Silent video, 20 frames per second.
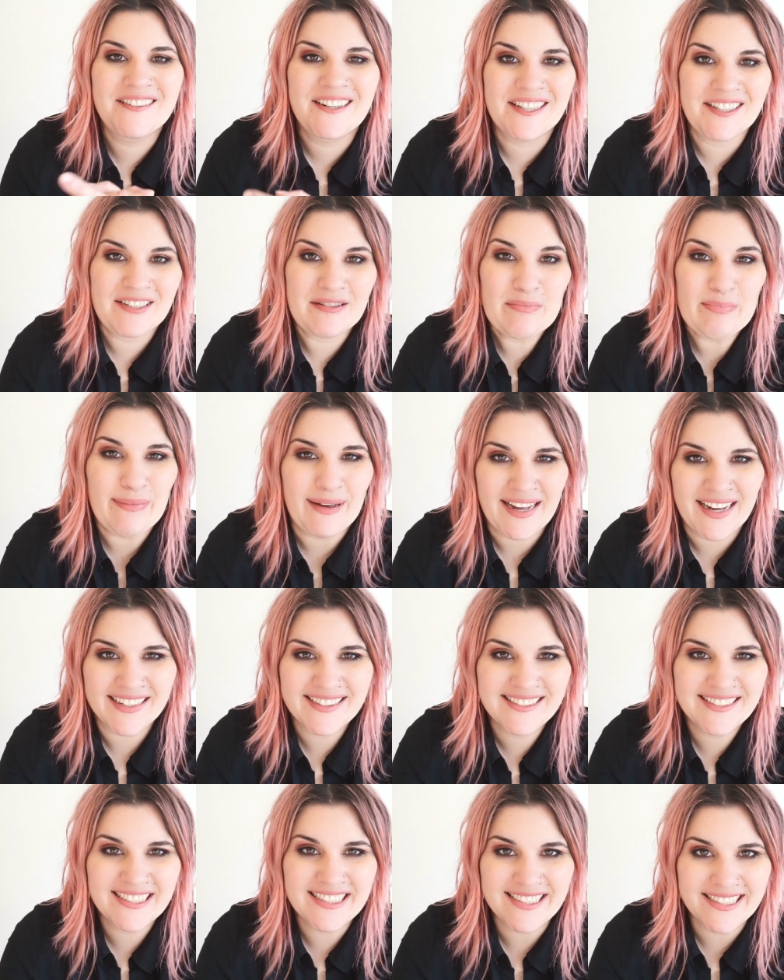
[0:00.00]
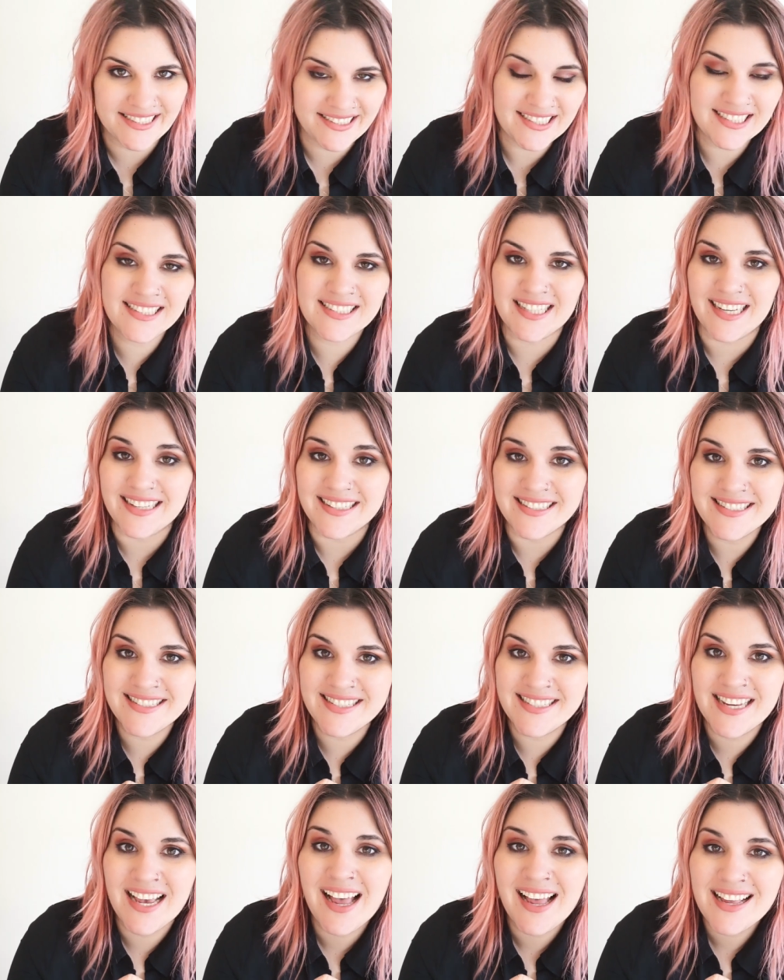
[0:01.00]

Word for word: welcome back to Lila Suds.